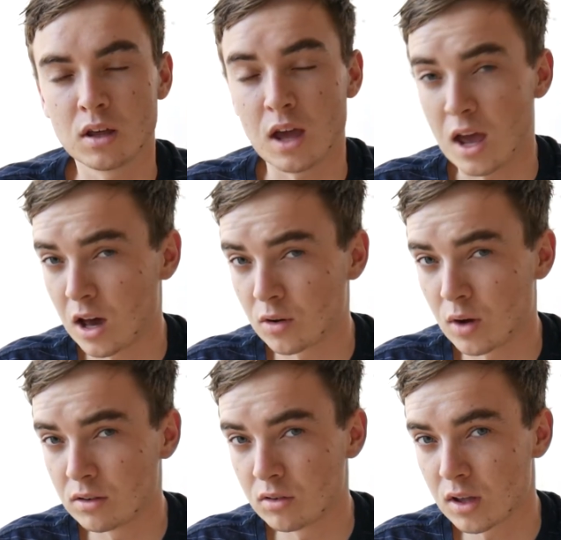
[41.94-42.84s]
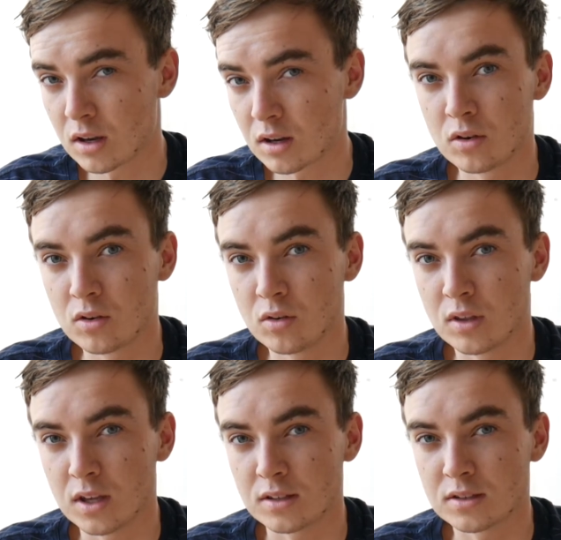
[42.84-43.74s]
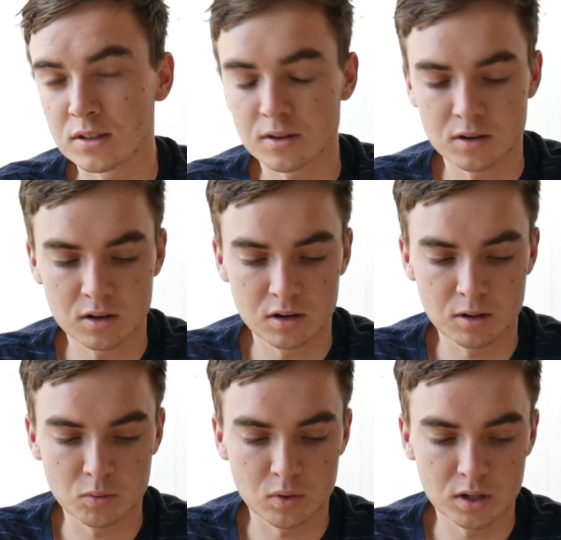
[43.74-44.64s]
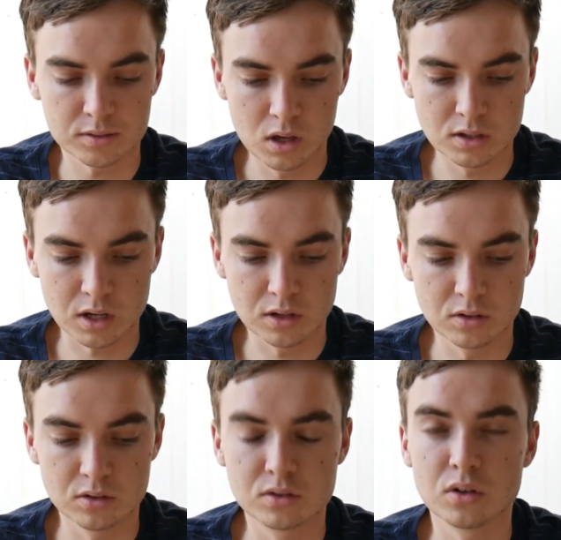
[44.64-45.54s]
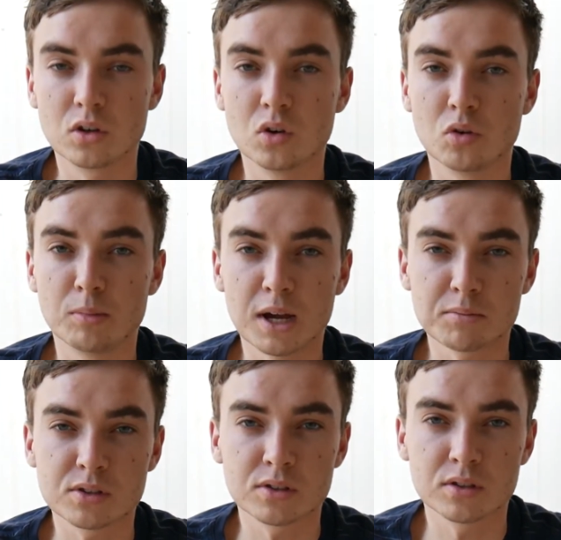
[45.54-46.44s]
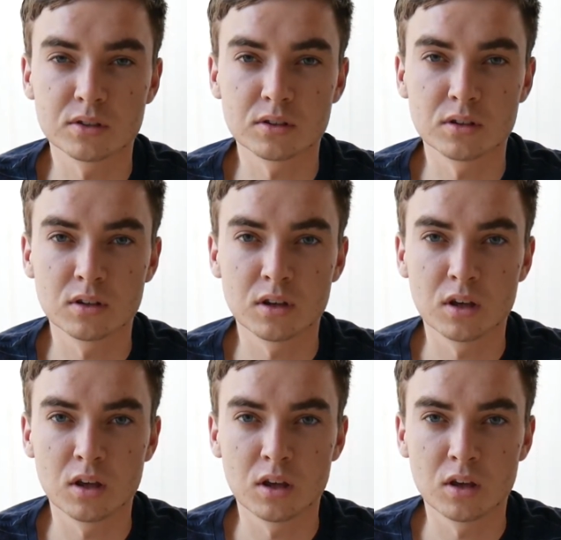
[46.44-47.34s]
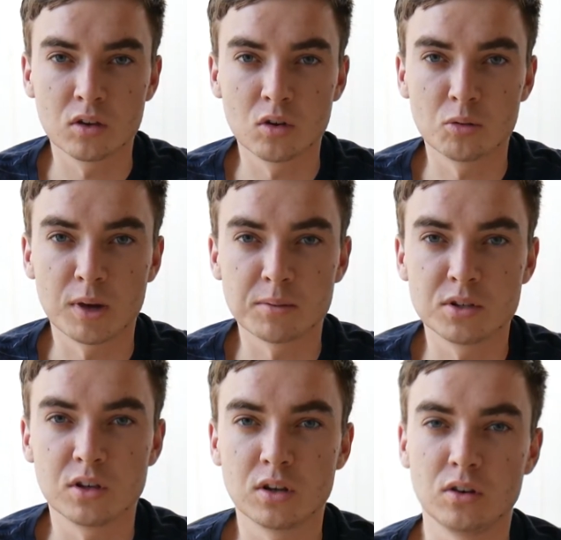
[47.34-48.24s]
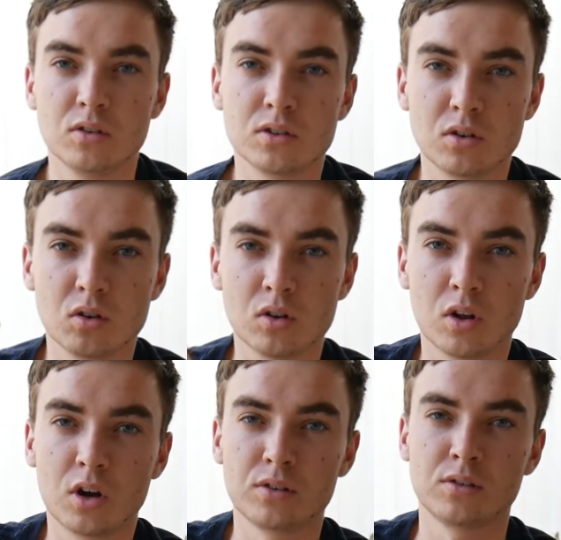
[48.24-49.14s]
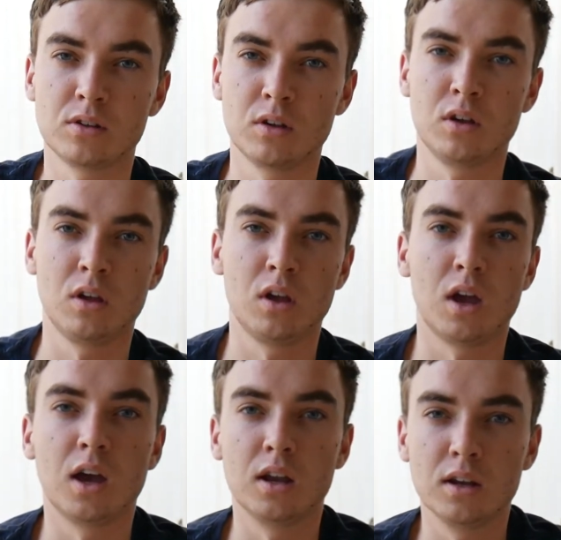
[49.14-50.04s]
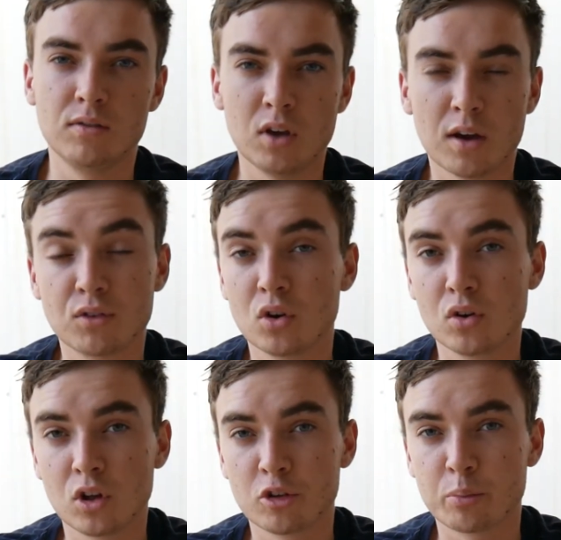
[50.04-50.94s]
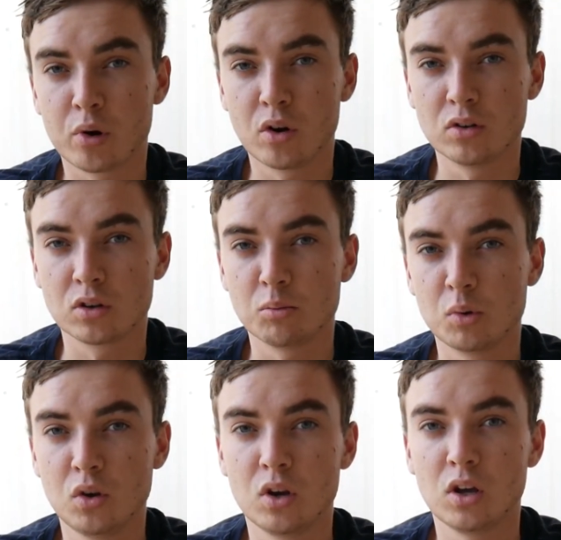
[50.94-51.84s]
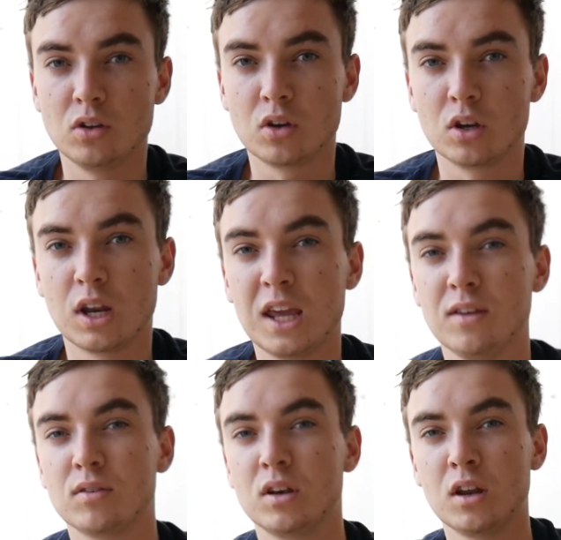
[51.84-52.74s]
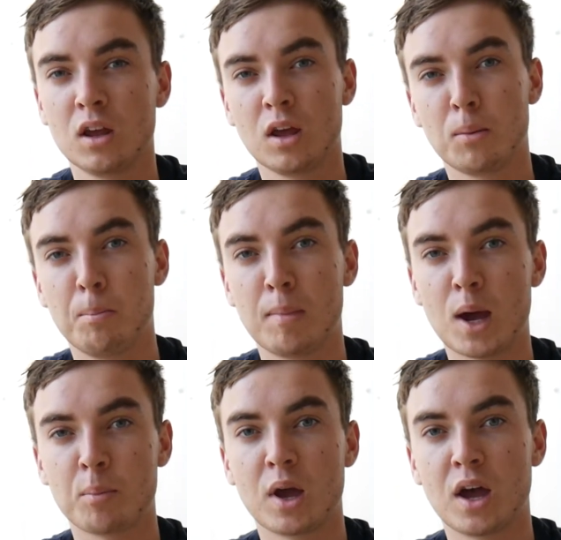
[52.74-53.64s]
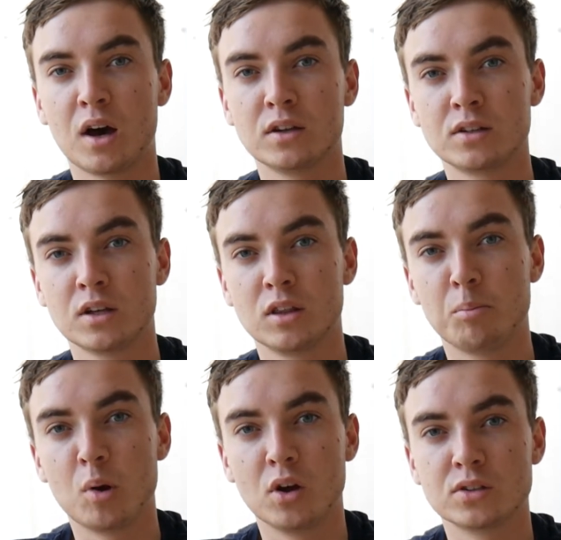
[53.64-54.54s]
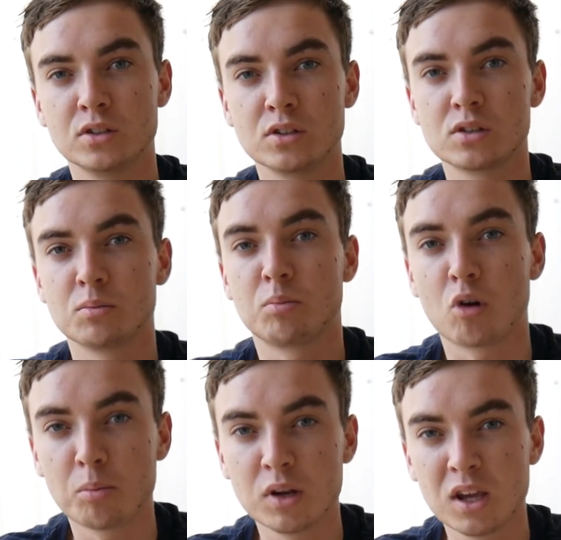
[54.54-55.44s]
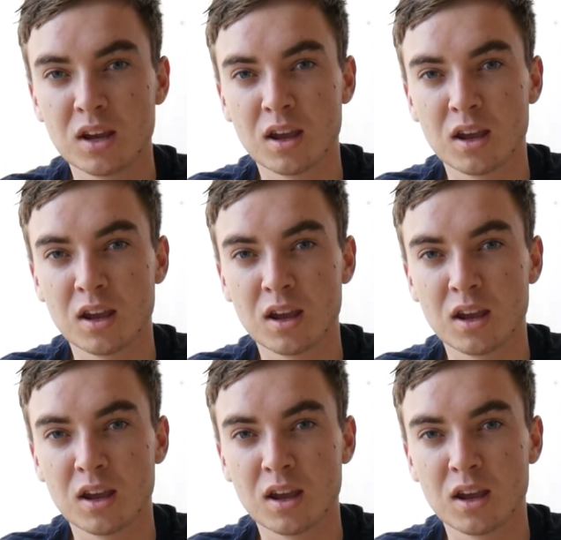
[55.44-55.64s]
How do I do that? Two things. Number one is I use Google Maps. Google Maps, you can use the Google Earth, and if you have Google Earth Pro on your computer, you can even map out the person's property,